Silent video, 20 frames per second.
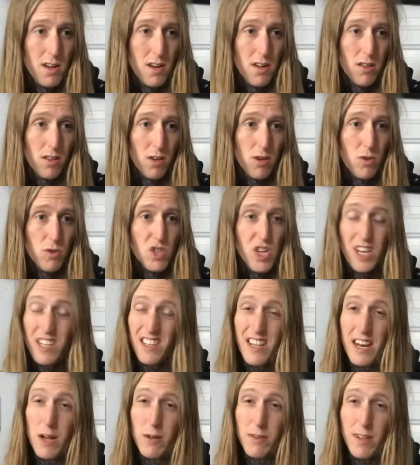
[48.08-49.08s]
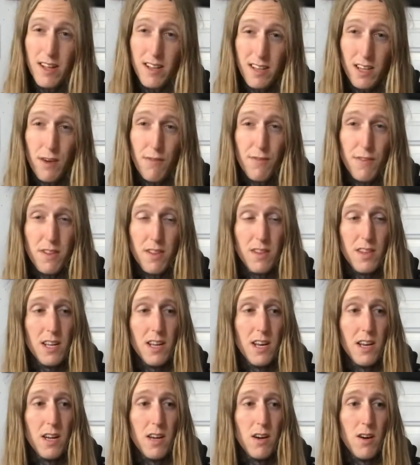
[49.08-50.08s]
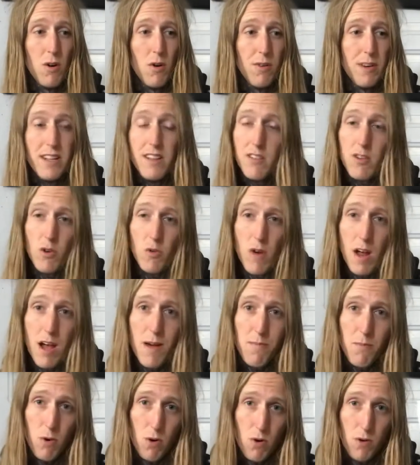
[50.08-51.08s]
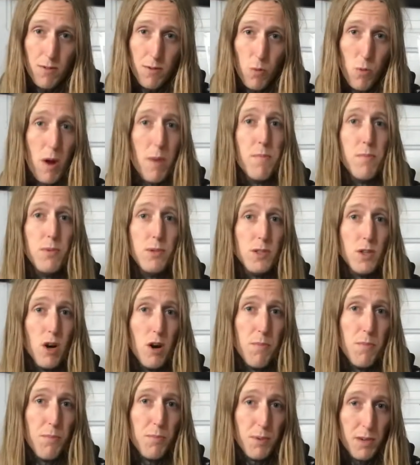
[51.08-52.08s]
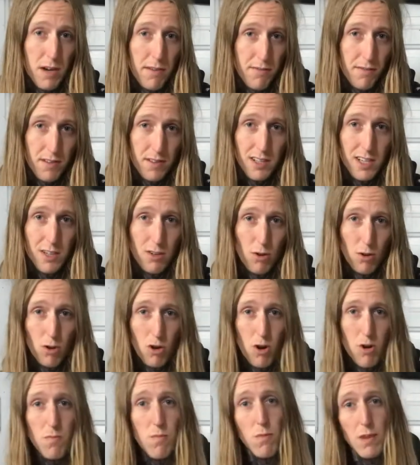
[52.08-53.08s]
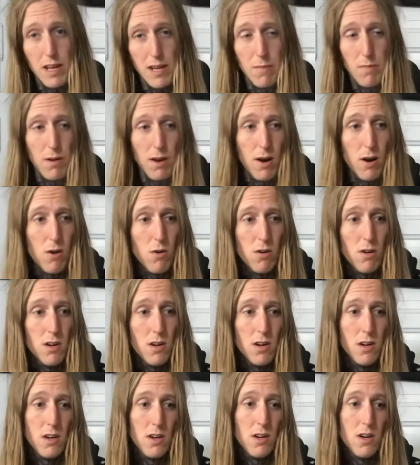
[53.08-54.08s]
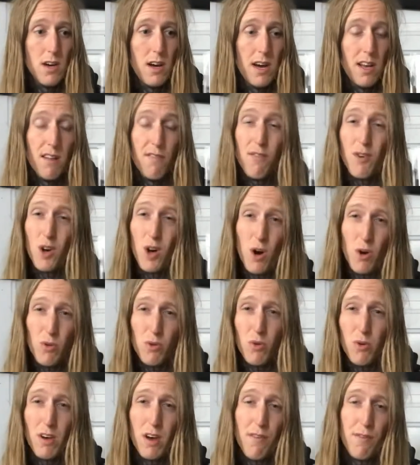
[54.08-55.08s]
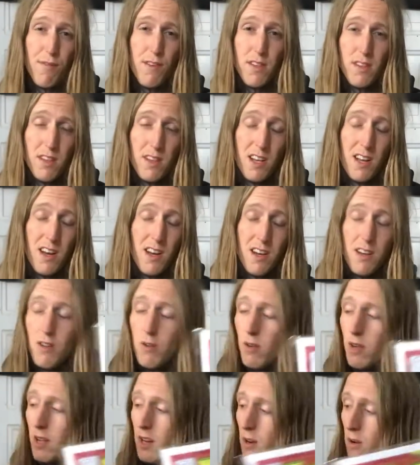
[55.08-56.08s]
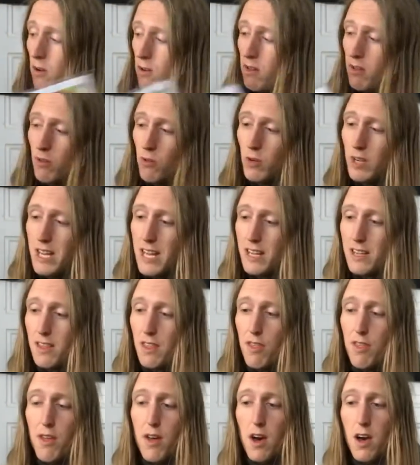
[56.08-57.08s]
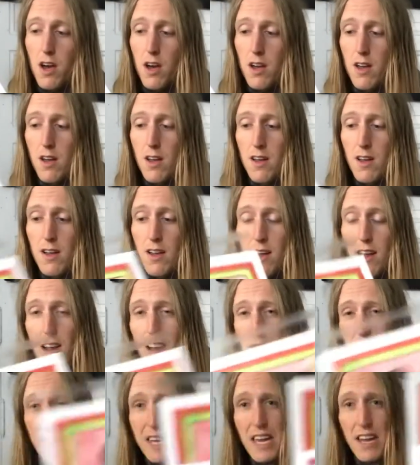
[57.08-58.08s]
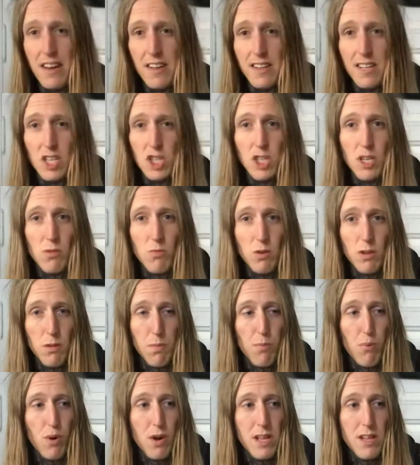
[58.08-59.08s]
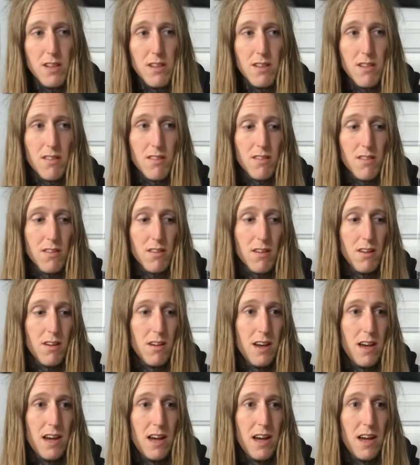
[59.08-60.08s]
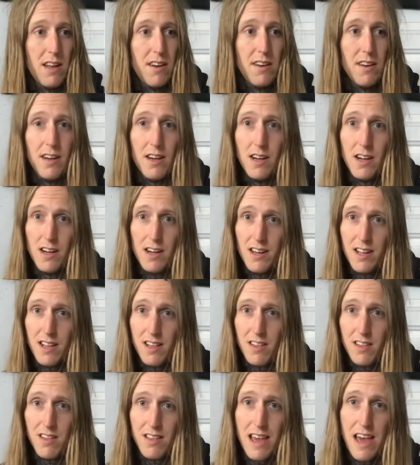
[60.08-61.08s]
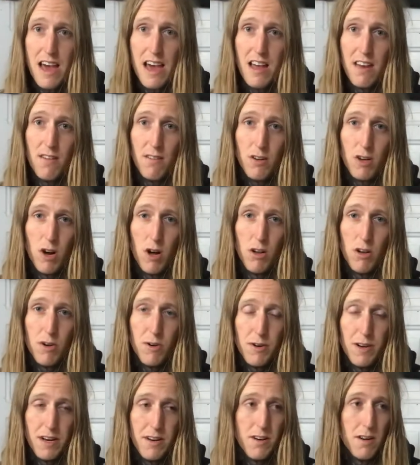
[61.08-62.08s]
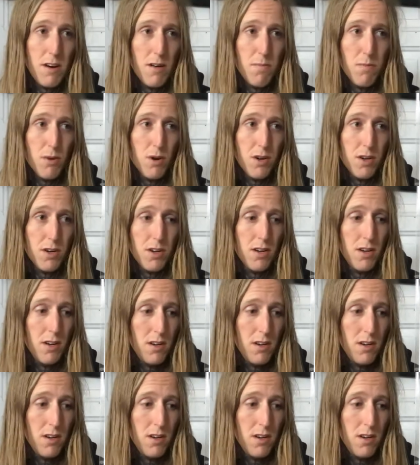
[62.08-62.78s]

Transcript: So go check that out at kaffi on Instagram or the web shop kaffi.com, link below. And if you go to kaffi, you can also get the Limiken edition with prints, and it's hand-colored and numbered,